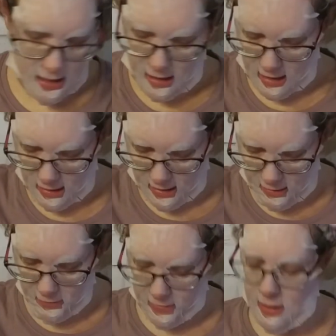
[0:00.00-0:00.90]
Hey,
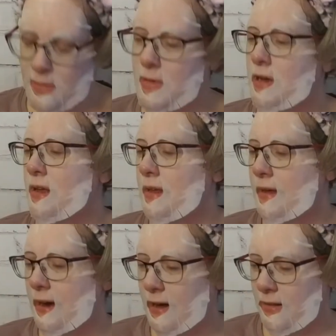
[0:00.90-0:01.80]
then from
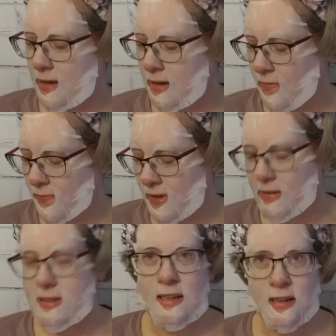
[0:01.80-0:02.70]
Kala, I
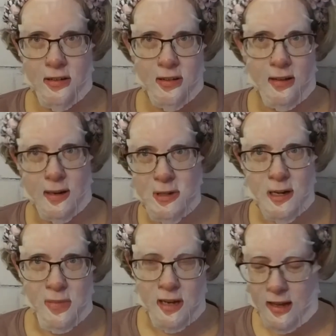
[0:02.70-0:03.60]
was going to go to the Crème
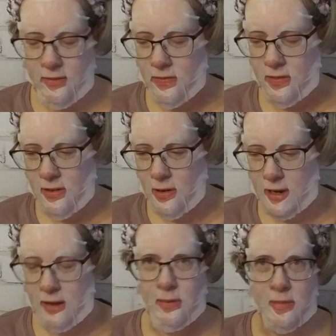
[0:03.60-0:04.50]
Shop, but I have so
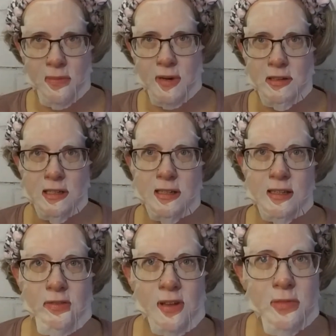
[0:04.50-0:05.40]
many from them, I was going to
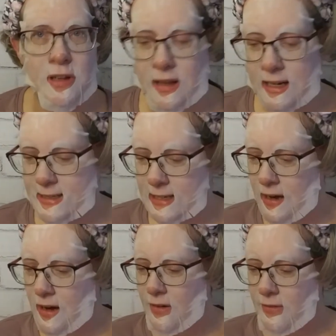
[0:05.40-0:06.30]
save them to last.
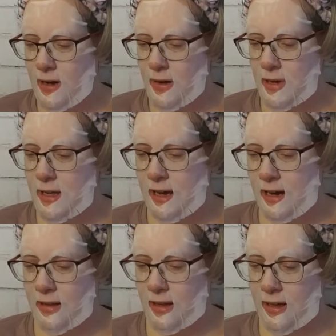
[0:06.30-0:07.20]
From
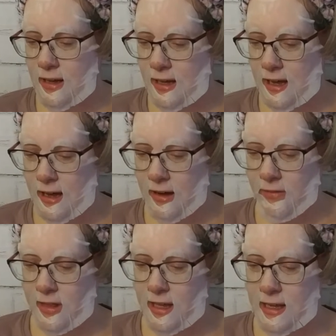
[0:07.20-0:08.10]
Kala, I
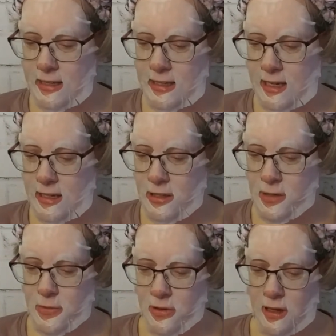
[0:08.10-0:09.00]
have the Skin
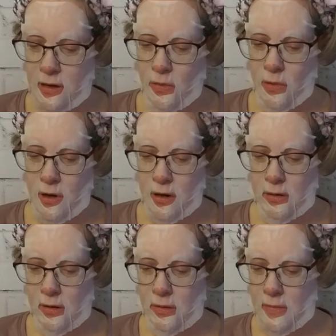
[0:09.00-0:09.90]
Smoothie
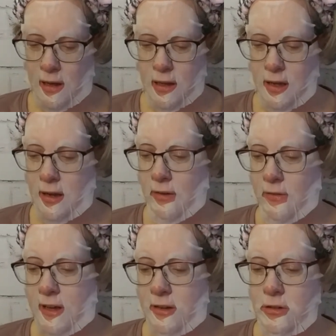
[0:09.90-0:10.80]
Watermelon
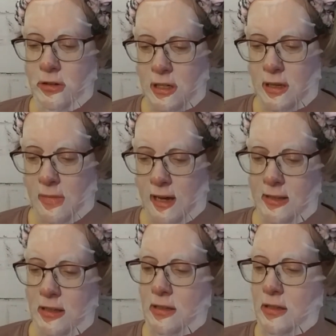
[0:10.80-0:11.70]
Facial Sheet
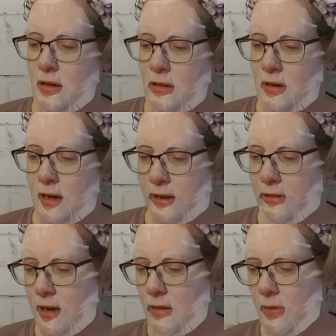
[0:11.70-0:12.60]
Mask. It's ultra
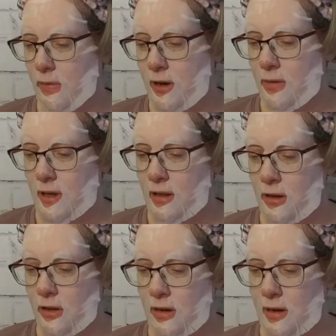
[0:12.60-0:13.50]
hydrating with watermelon,
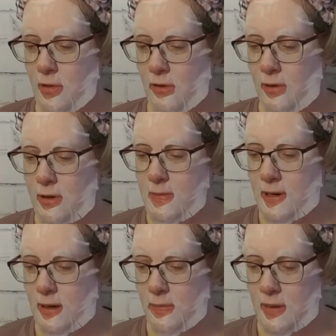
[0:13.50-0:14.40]
cucumber,
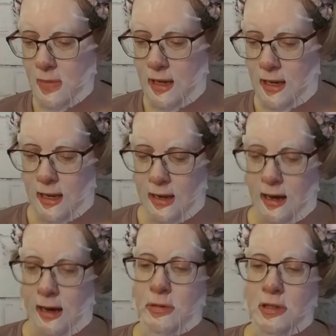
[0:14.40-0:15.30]
rosemary, pumpkin, and
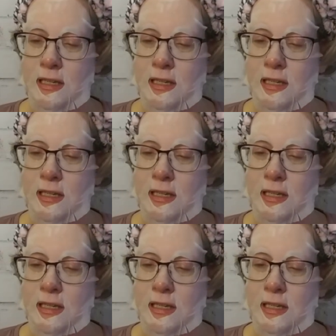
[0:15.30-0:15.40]
apple